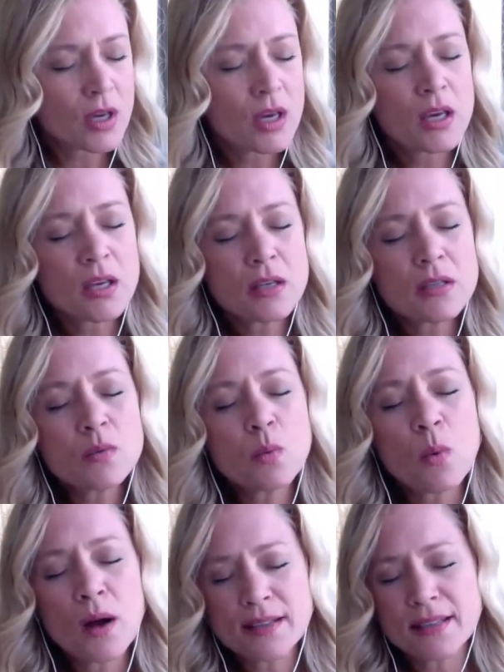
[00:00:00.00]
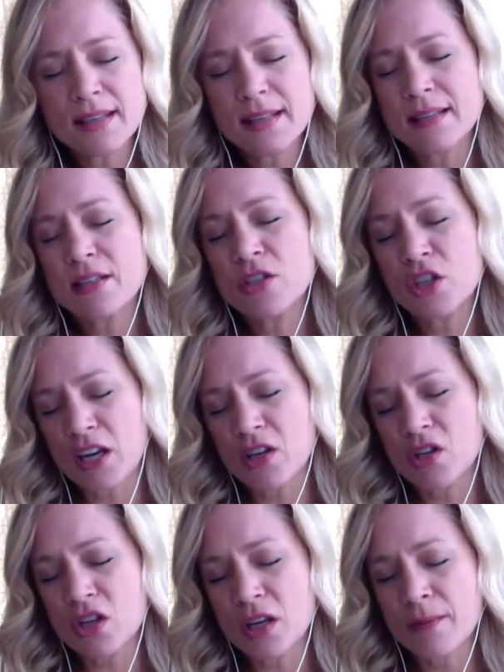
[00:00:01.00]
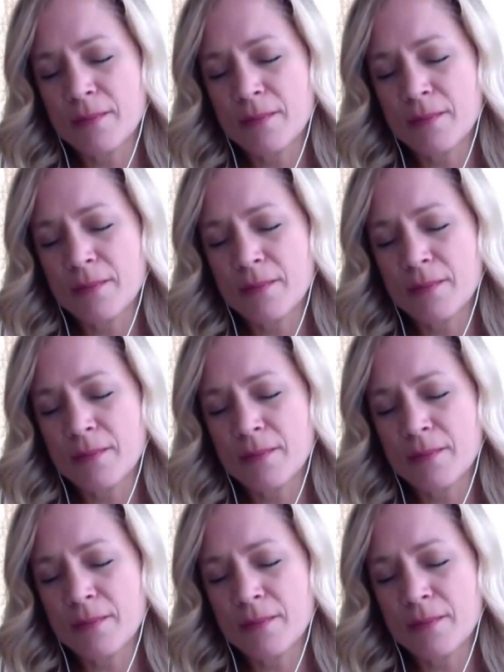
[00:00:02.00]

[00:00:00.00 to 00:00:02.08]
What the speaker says: is what is changing.